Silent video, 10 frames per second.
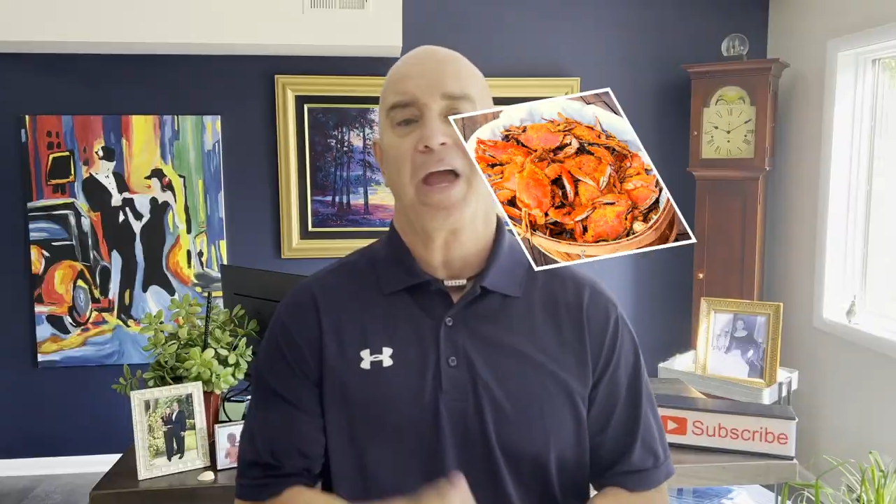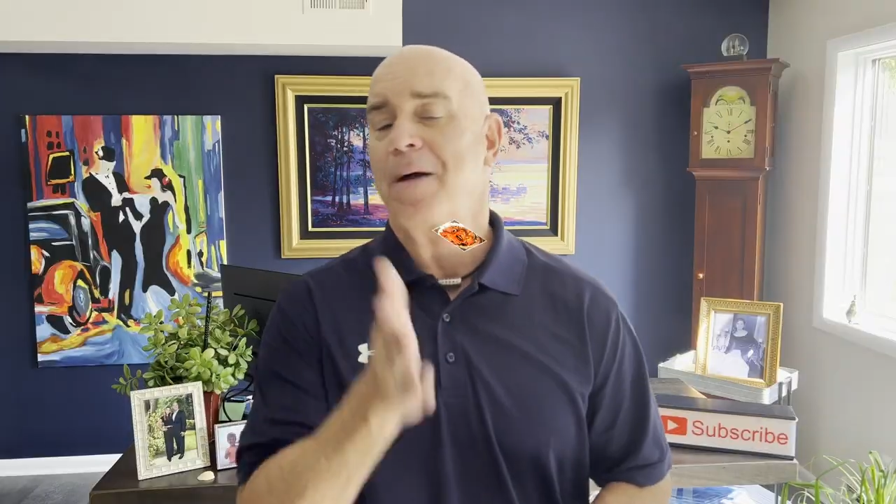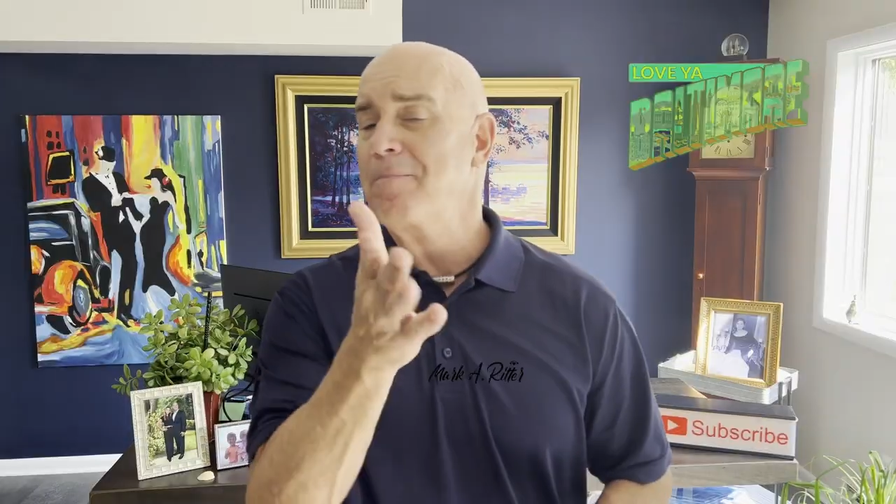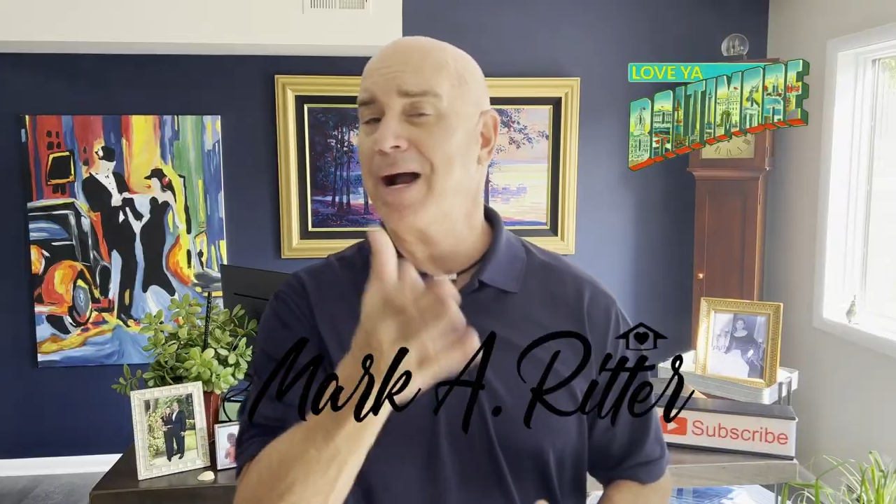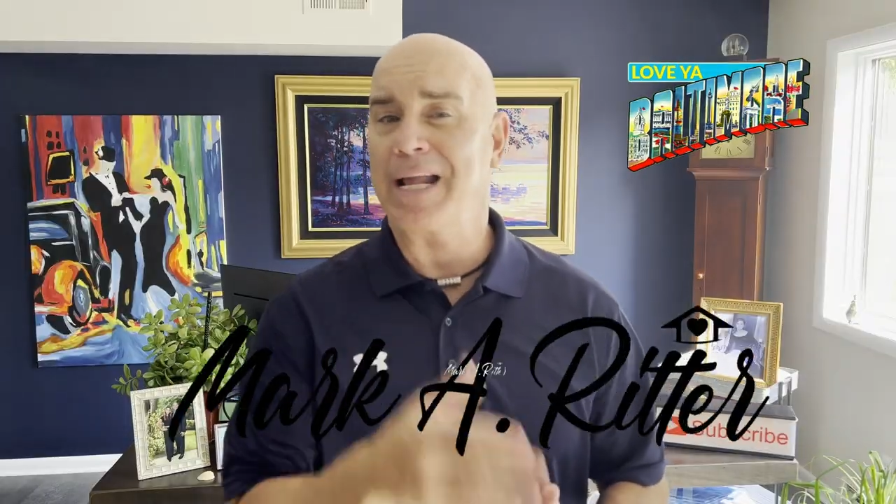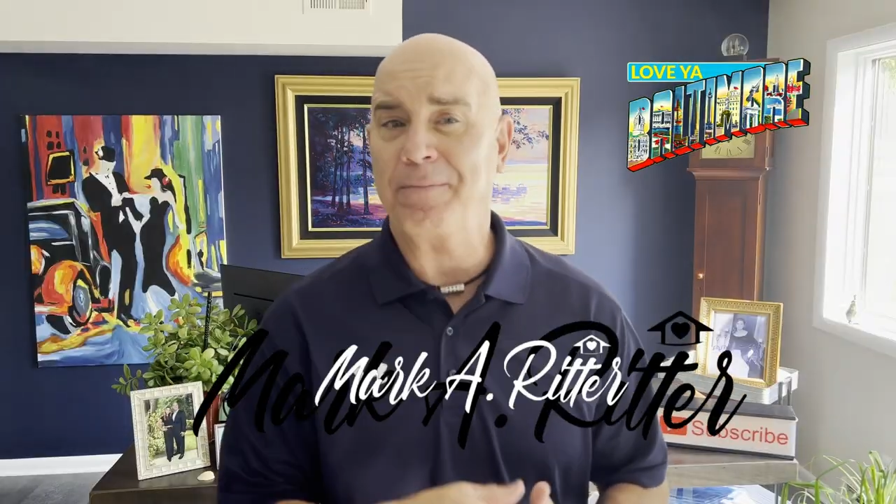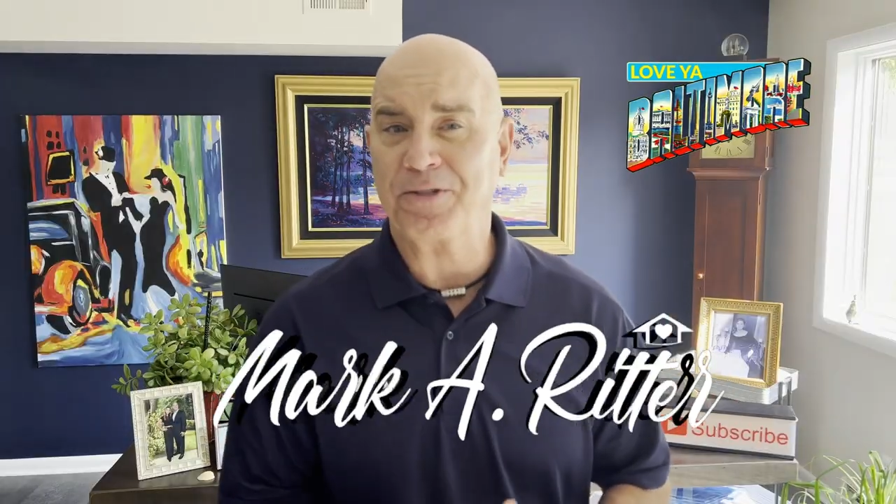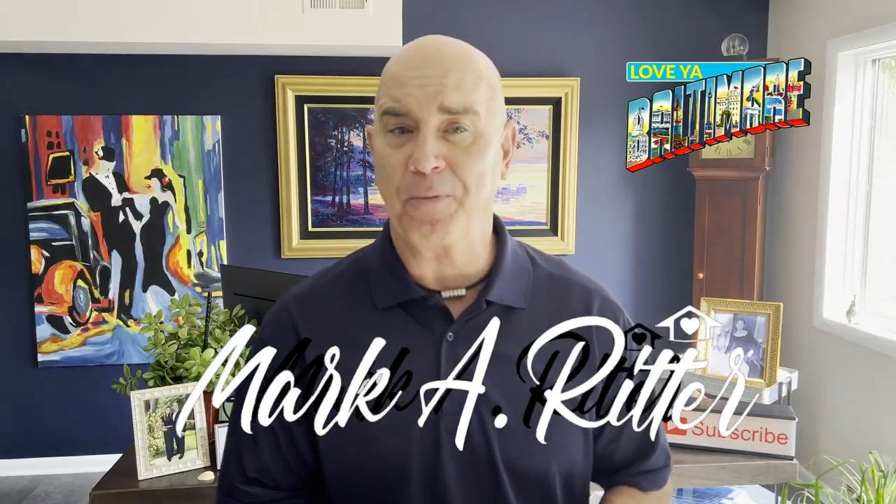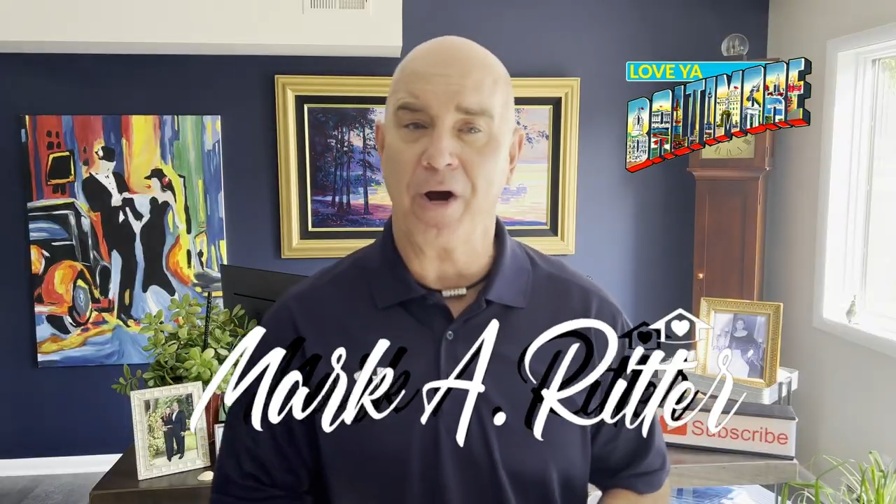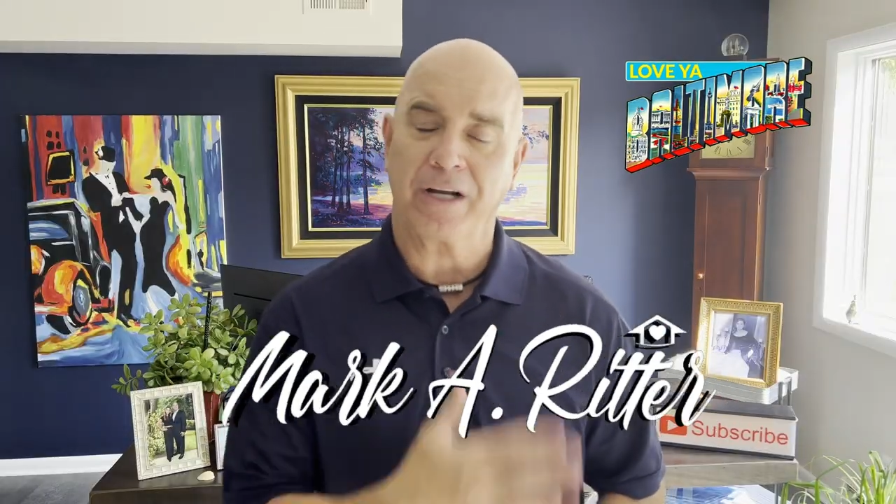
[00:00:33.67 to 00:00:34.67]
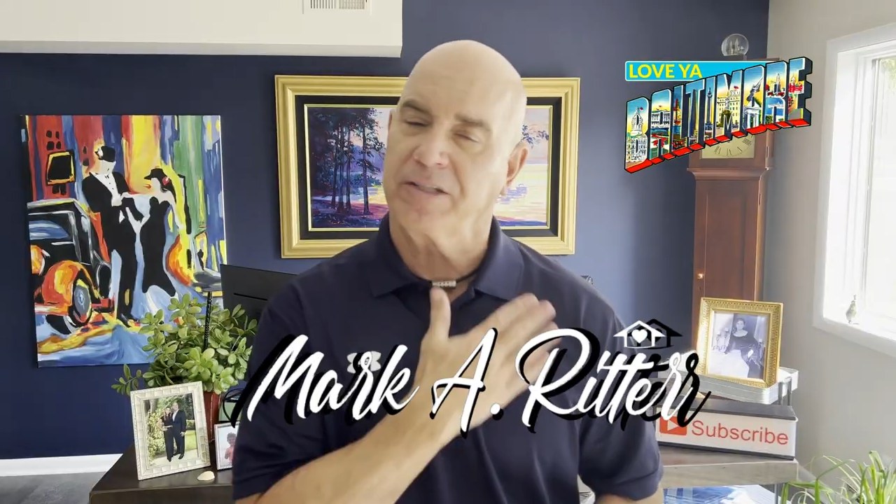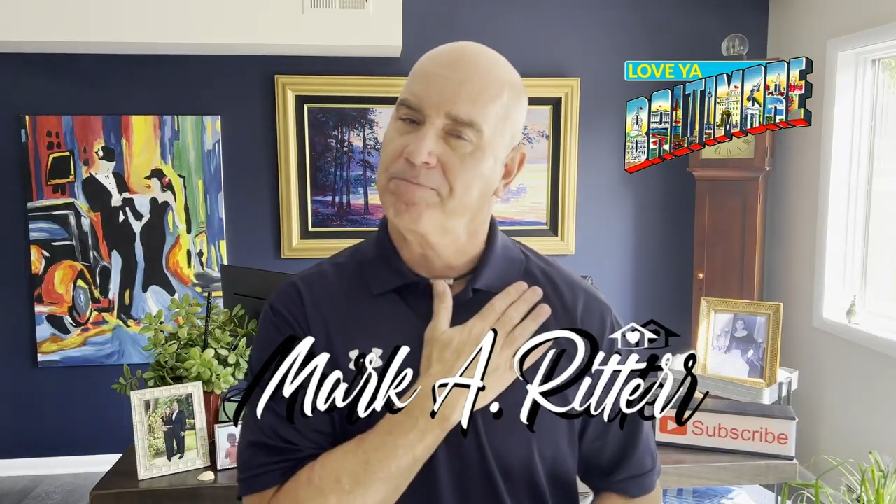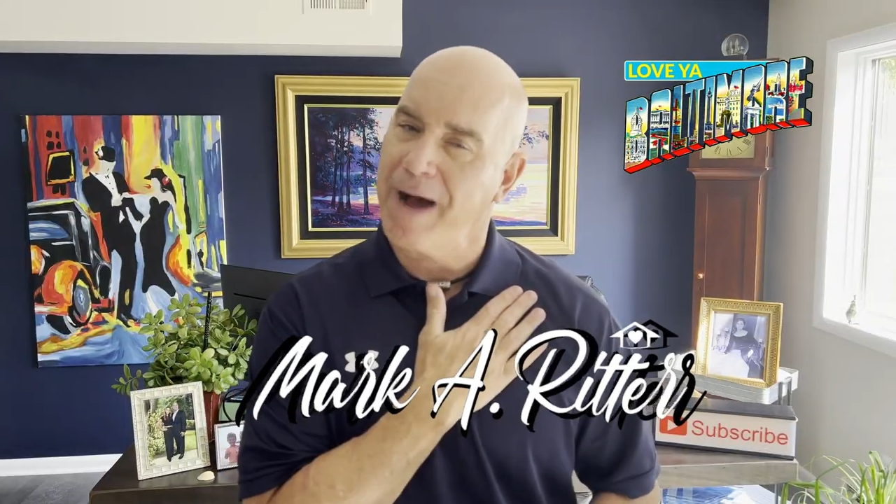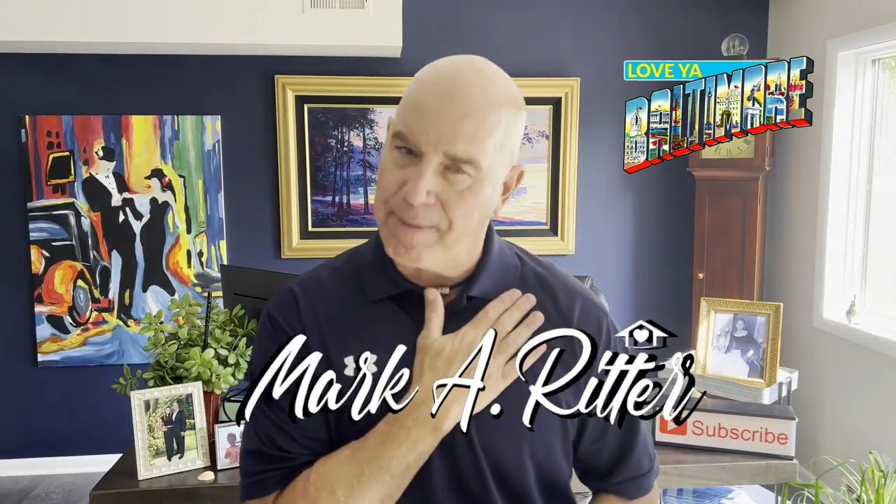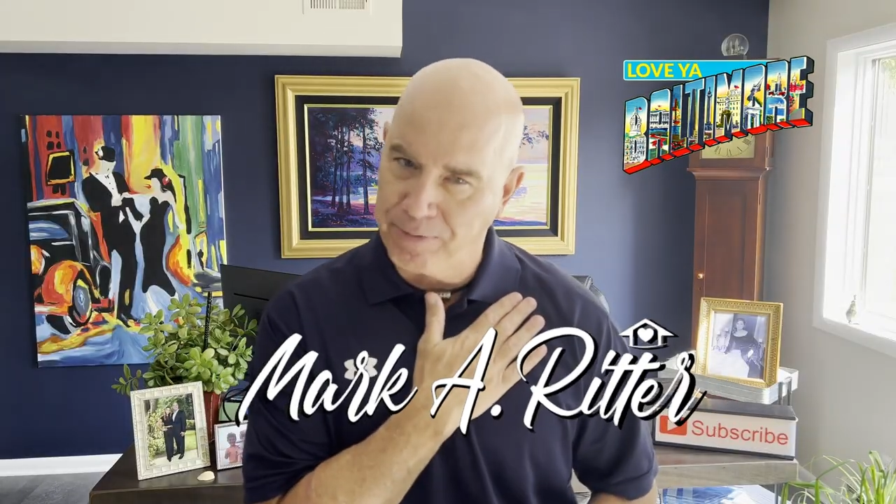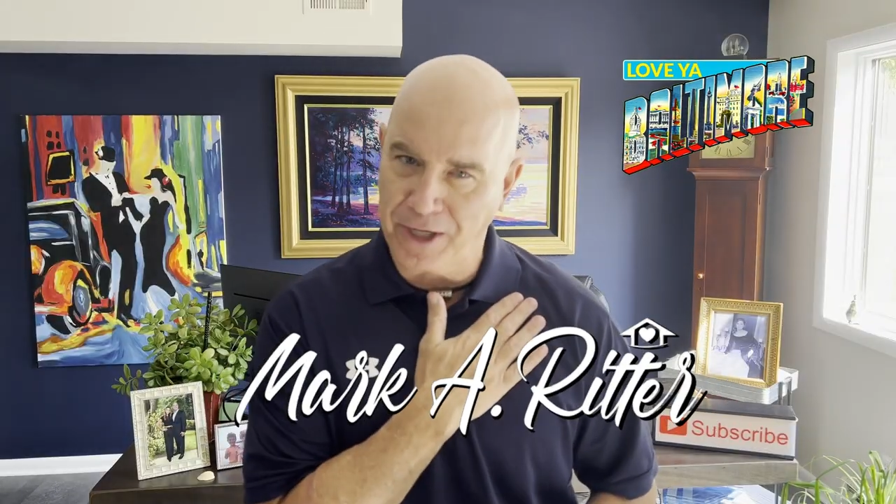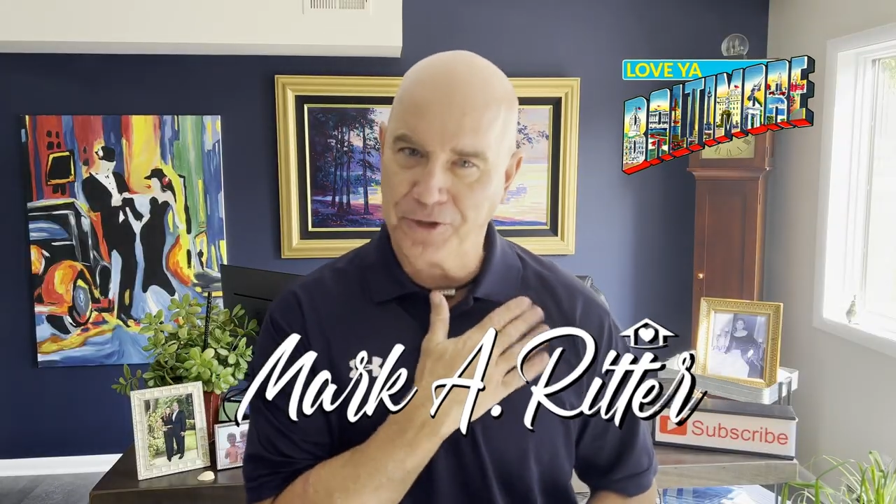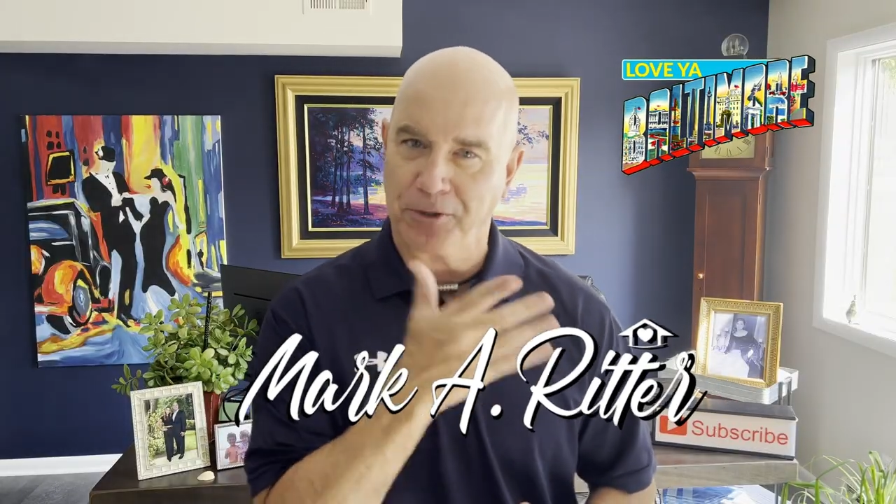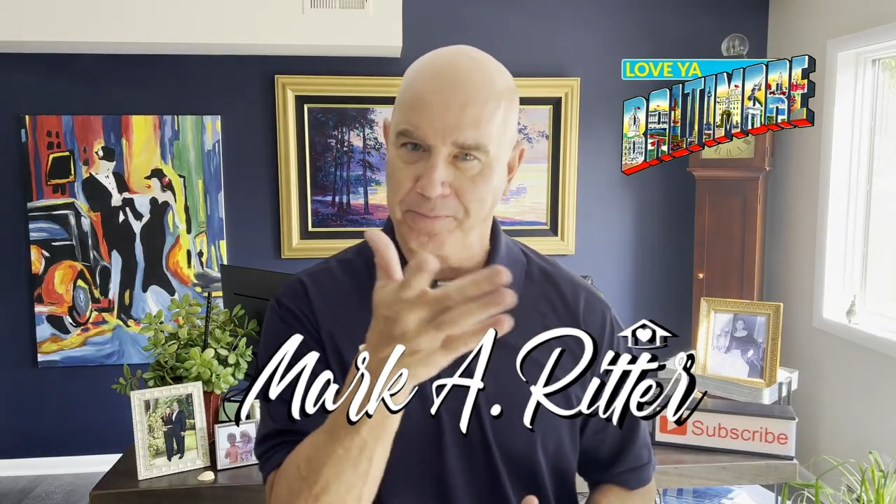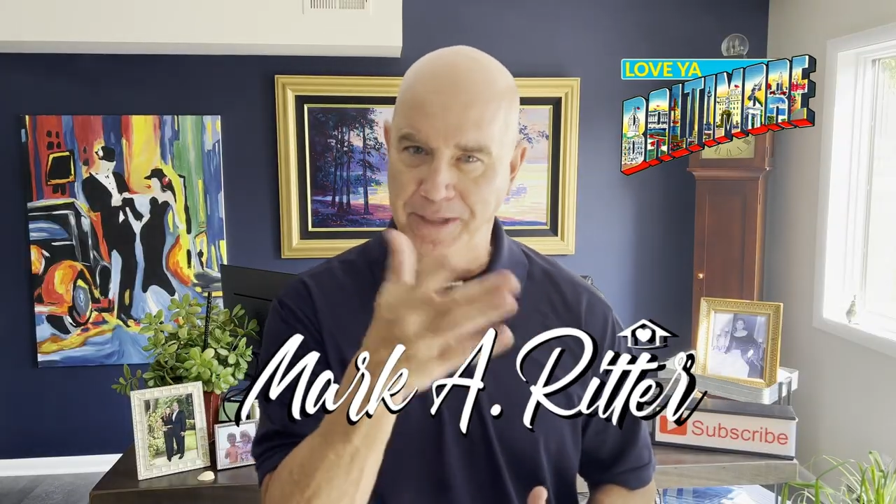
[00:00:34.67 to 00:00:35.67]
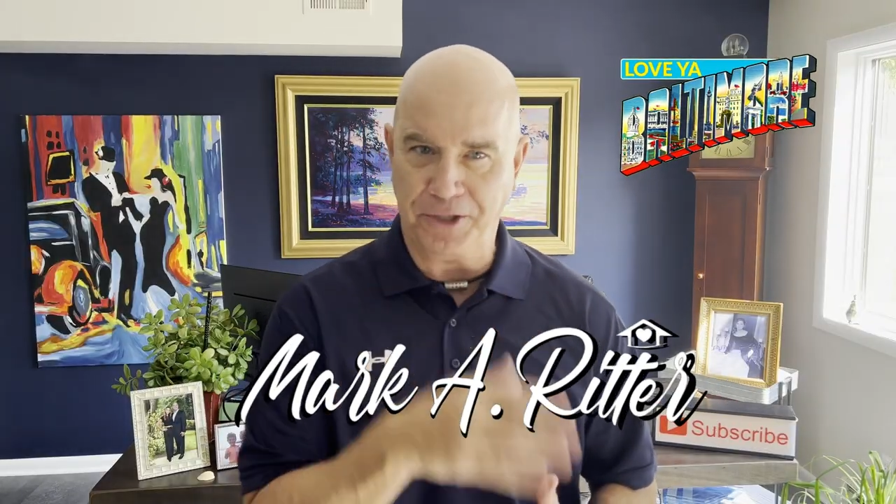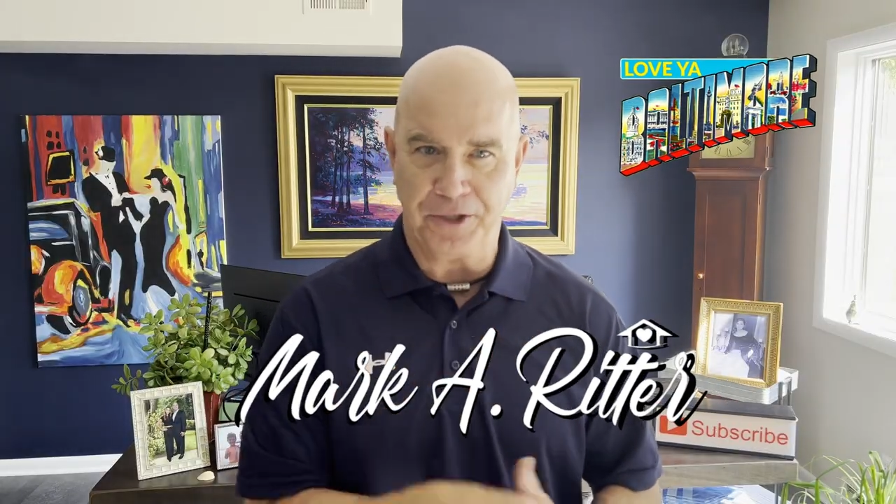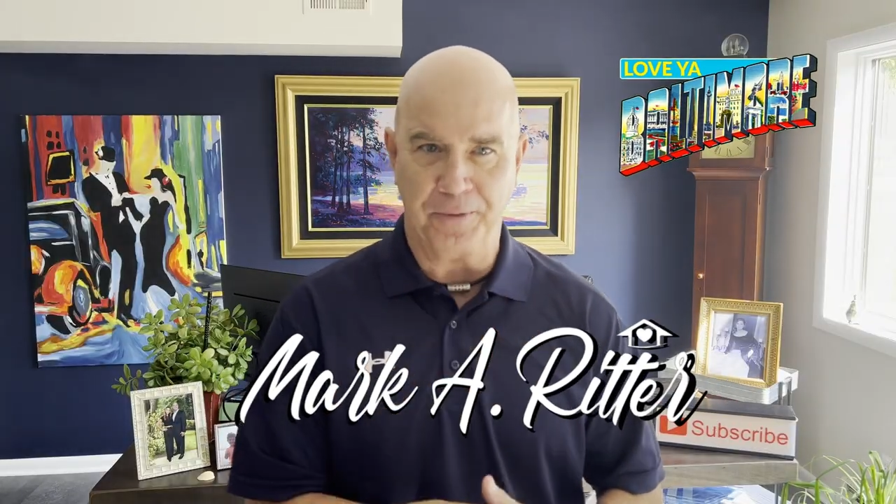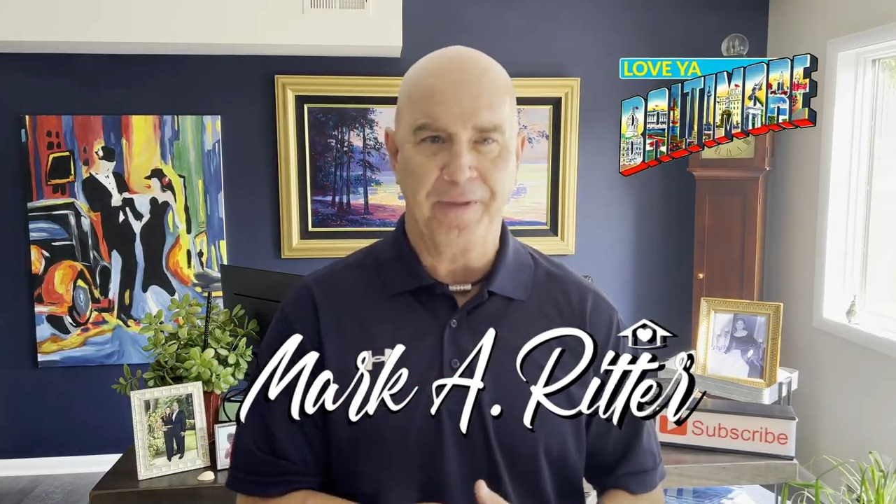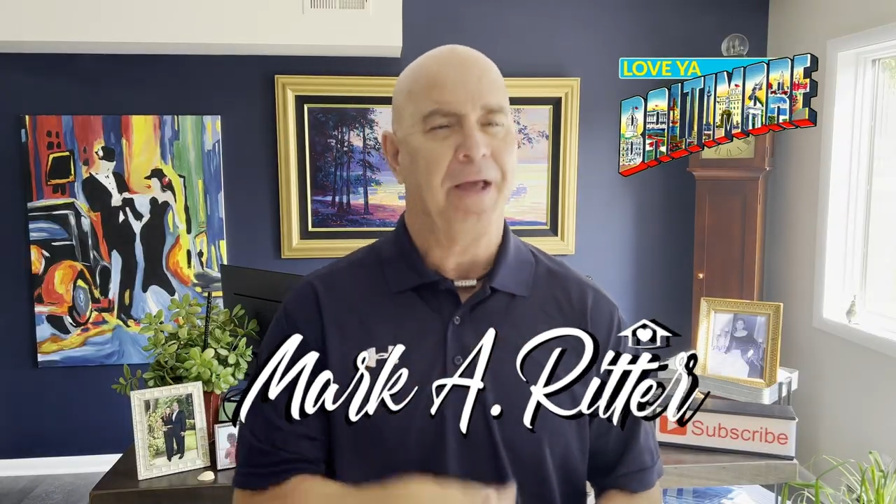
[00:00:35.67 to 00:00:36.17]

My name is Mark. It's my pleasure to meet you.